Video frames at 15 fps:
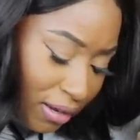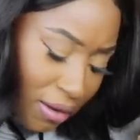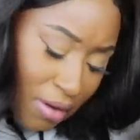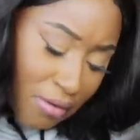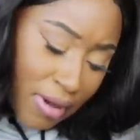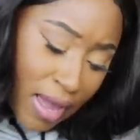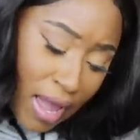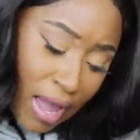
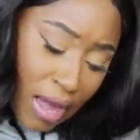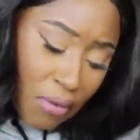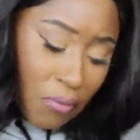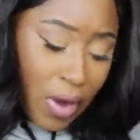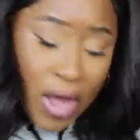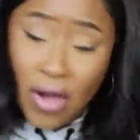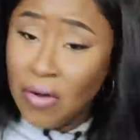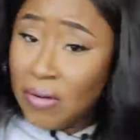Okay,
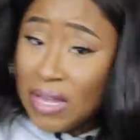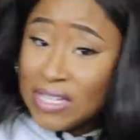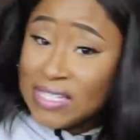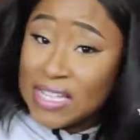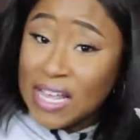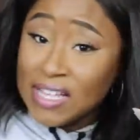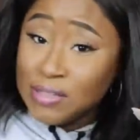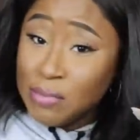well, it
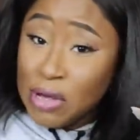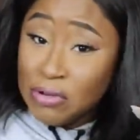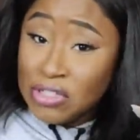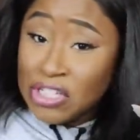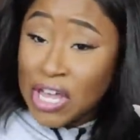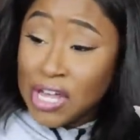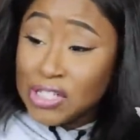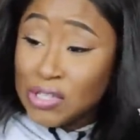says
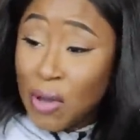milkshake,